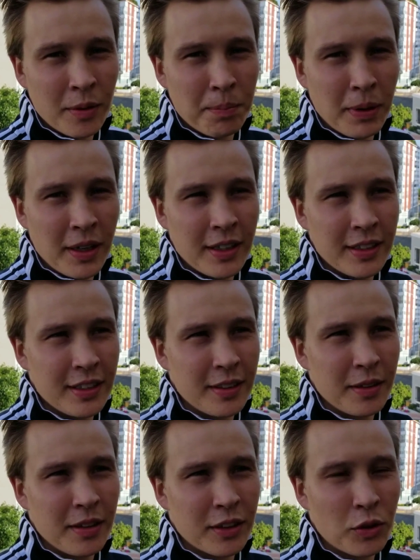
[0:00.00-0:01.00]
but
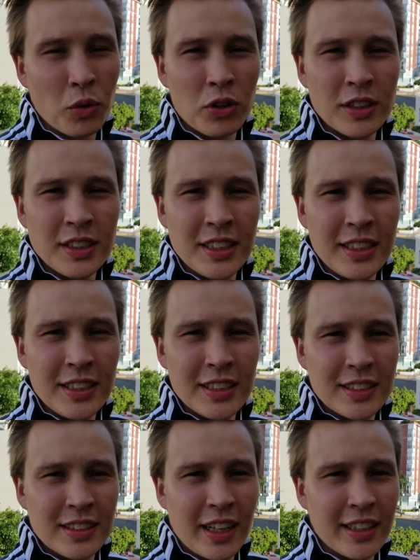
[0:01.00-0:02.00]
the quarantine
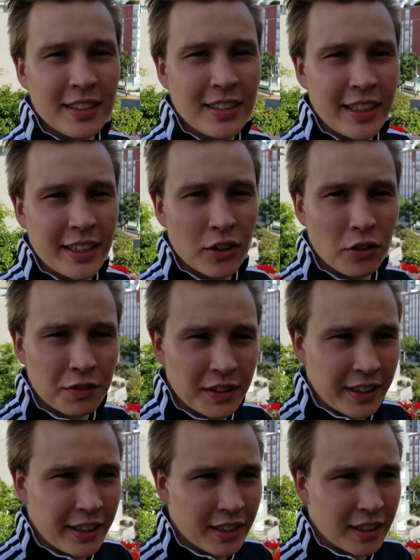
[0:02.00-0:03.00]
is kind of taking over
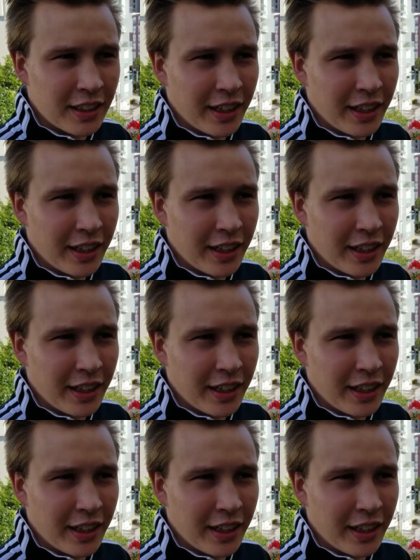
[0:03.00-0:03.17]
here,